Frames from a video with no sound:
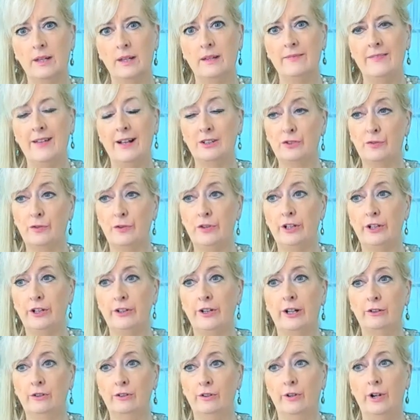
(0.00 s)
That's for the
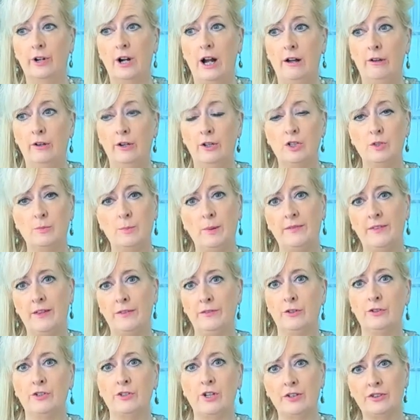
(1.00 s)
Electoral College, but then
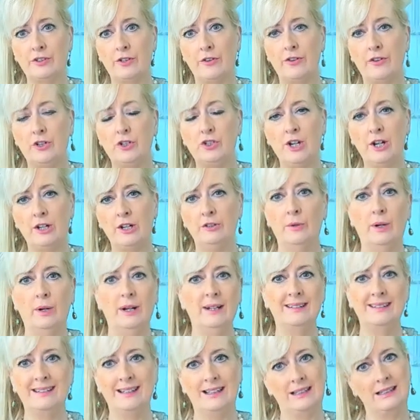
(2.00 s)
there's also the January
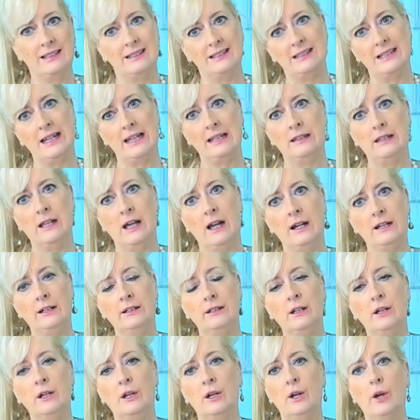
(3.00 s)
6th
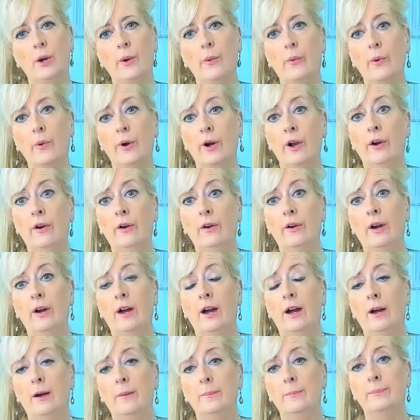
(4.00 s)
deadline where
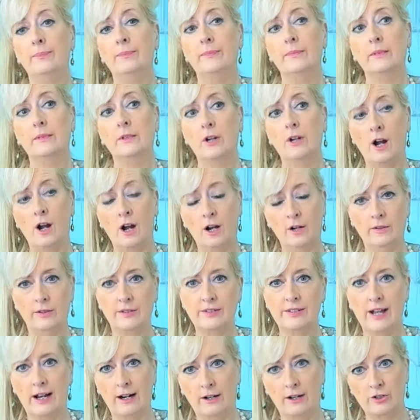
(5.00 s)

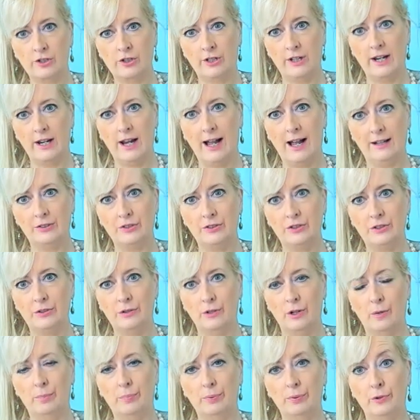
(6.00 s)
Congress actually has
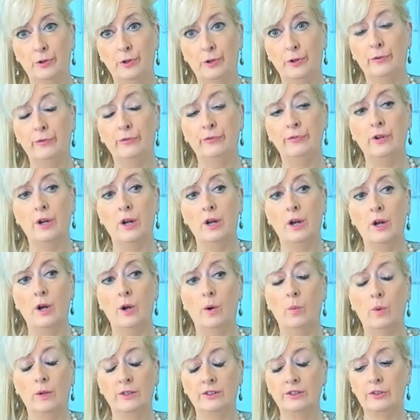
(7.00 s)
to approve
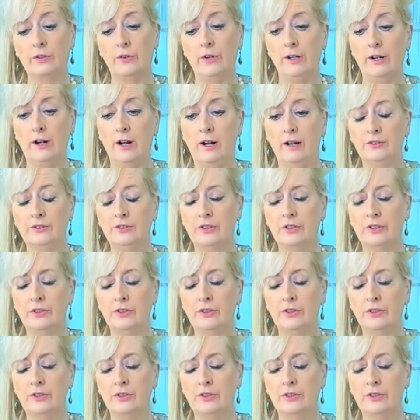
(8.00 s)
what's going on.